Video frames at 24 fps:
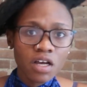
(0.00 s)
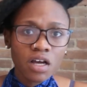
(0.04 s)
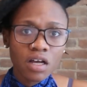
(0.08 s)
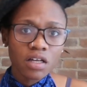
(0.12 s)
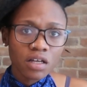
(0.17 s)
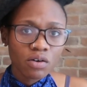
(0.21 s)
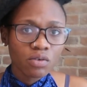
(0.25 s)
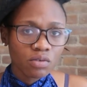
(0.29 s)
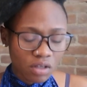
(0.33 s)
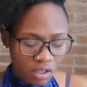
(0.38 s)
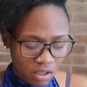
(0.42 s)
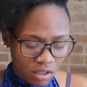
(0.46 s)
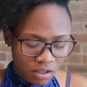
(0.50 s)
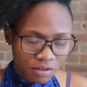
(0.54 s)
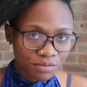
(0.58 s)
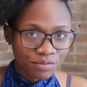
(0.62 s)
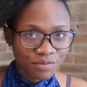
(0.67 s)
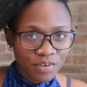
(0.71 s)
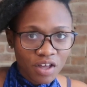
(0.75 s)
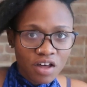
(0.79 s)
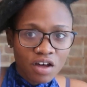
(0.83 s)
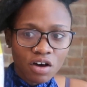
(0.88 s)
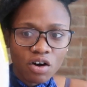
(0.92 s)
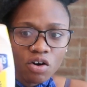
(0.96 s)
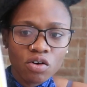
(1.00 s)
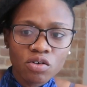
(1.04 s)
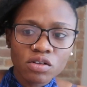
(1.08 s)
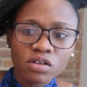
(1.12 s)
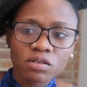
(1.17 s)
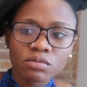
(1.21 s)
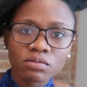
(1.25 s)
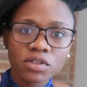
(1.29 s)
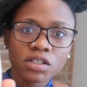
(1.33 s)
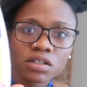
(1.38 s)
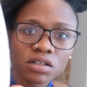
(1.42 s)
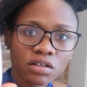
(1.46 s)
ever since I started using
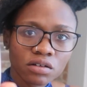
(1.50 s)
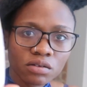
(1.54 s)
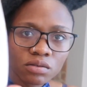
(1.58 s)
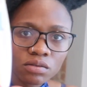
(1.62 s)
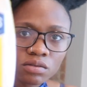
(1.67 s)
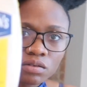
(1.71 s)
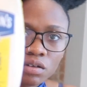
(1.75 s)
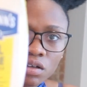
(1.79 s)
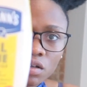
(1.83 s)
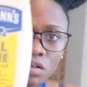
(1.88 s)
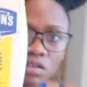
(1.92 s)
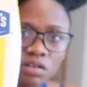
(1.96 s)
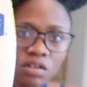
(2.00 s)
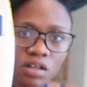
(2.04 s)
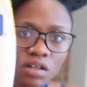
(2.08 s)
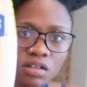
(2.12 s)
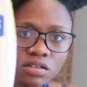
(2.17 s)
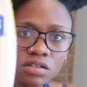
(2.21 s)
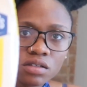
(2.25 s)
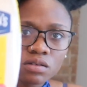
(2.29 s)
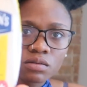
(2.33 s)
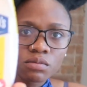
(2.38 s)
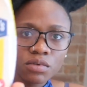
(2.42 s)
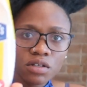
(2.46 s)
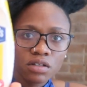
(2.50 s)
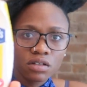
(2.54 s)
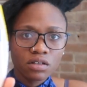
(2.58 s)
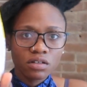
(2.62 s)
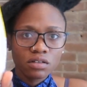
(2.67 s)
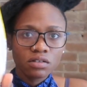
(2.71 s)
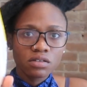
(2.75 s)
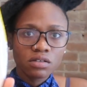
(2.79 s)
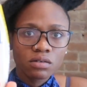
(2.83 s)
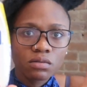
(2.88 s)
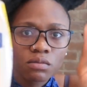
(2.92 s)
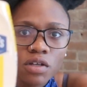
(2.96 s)
the rice water actually. So
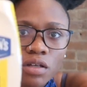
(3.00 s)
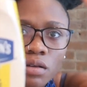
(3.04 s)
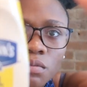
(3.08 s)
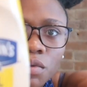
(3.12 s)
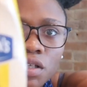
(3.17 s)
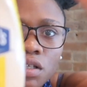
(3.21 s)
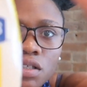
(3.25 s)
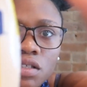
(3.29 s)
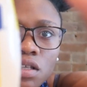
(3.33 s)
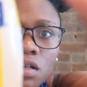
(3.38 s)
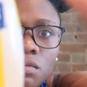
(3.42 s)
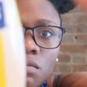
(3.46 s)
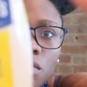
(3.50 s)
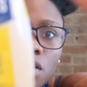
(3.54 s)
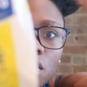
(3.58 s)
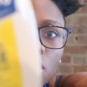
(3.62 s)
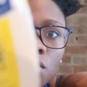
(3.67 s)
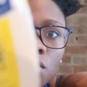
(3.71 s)
after patting it,